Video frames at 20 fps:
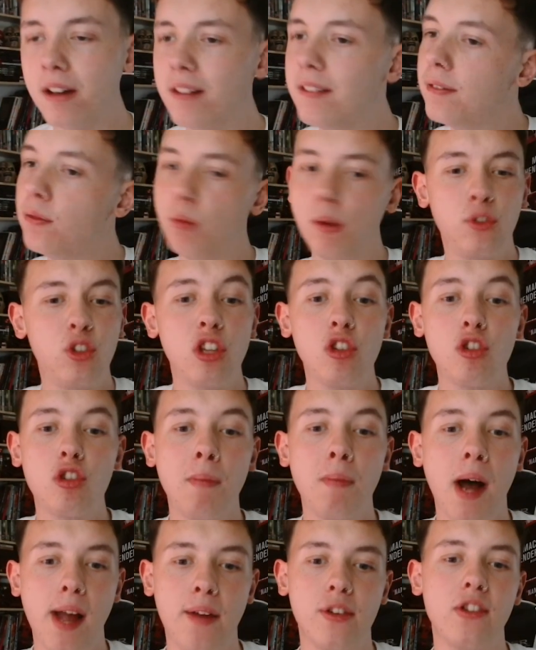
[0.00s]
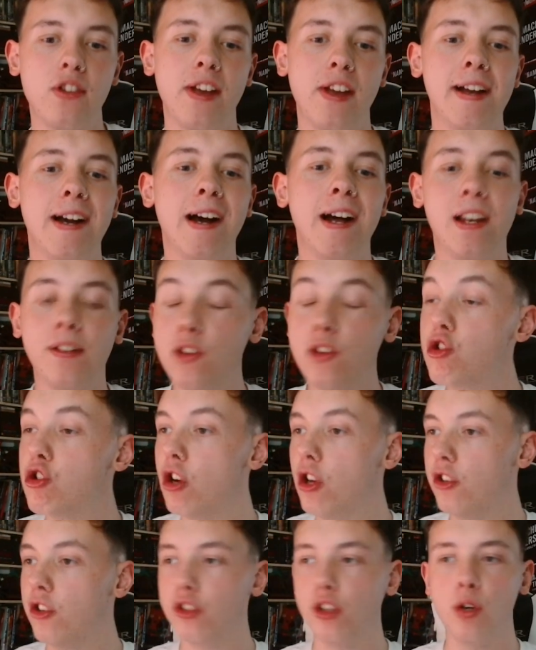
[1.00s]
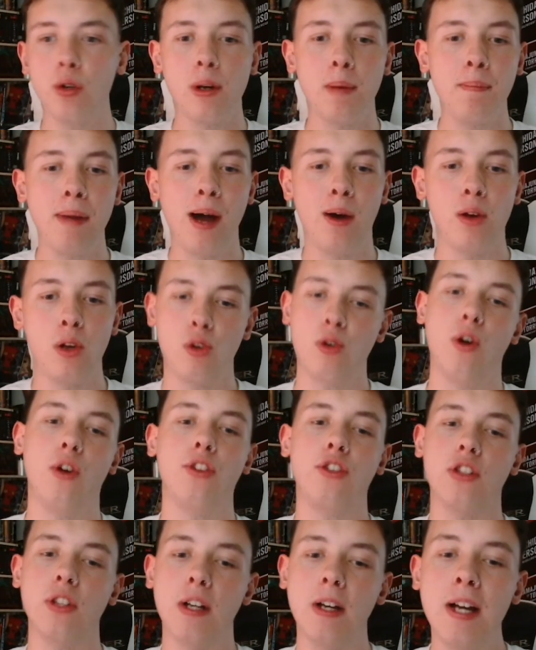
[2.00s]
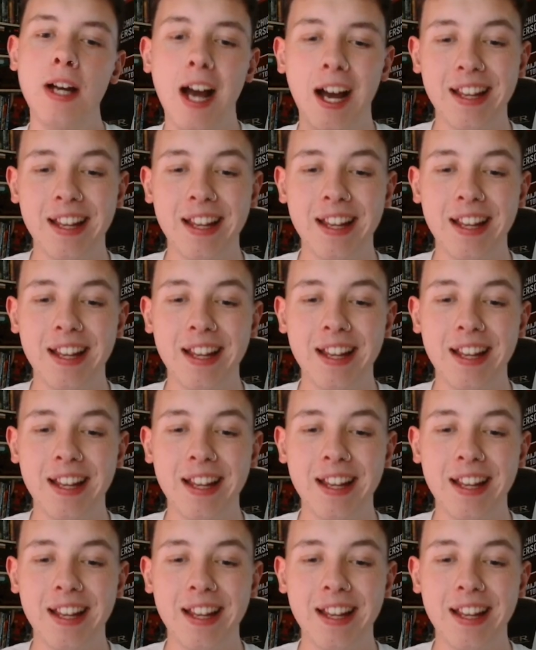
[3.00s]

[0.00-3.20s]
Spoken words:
We've seen Chimaev can take a hell of a shot, so can Paulo Costa.